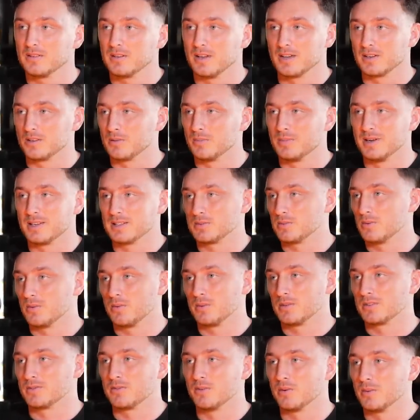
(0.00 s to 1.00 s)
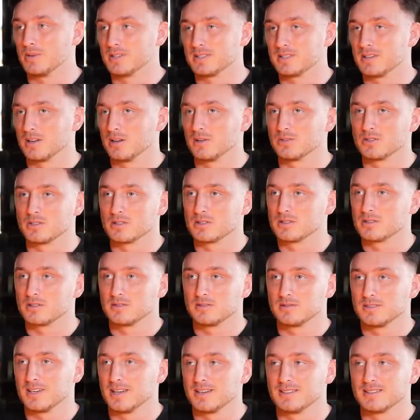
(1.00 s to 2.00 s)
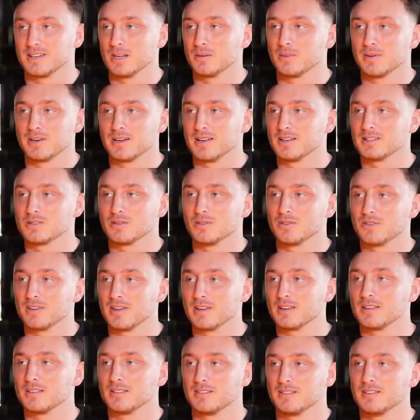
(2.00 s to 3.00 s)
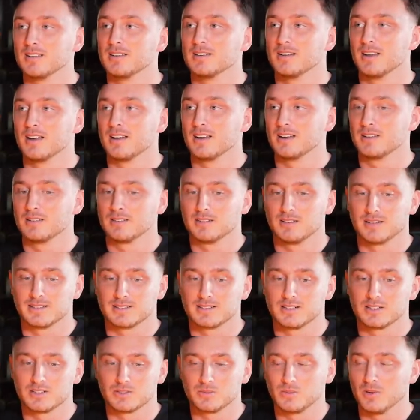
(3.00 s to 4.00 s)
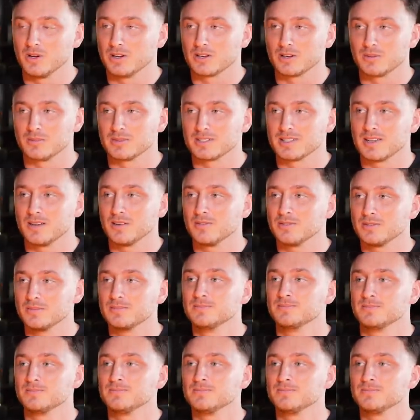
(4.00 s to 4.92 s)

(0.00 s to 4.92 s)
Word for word: like compared to what was four weeks ago, just taking day by day sort of thing. And uh, like I said, just working on myself.